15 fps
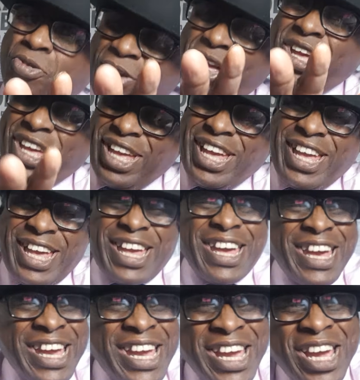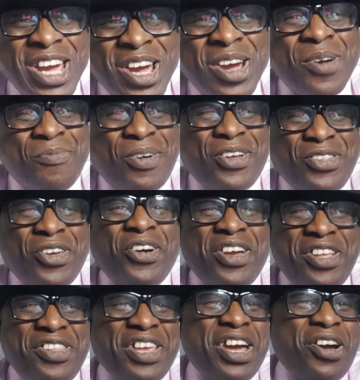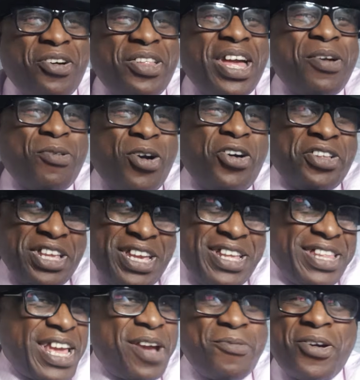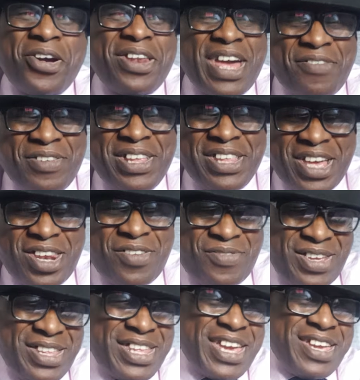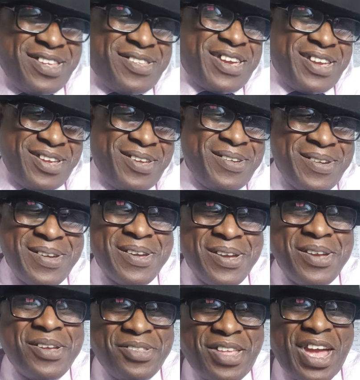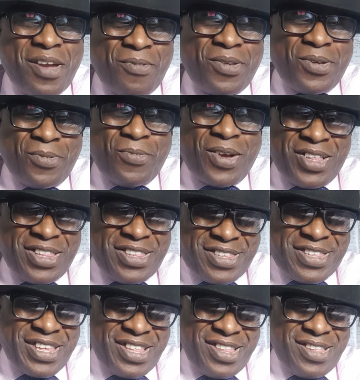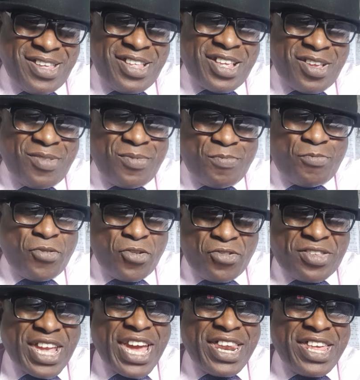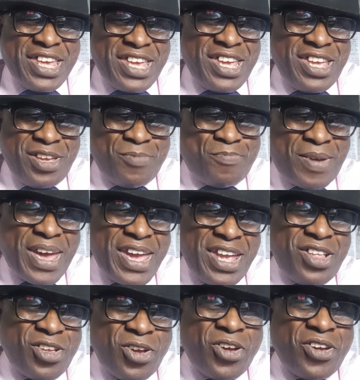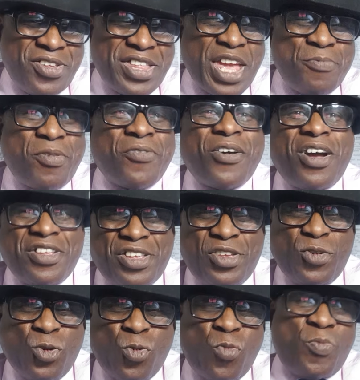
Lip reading: But Nottingdale, they were on it. They weren't having none of it. They were the ones, and you know, brutality, pain, hurt. They provided it all.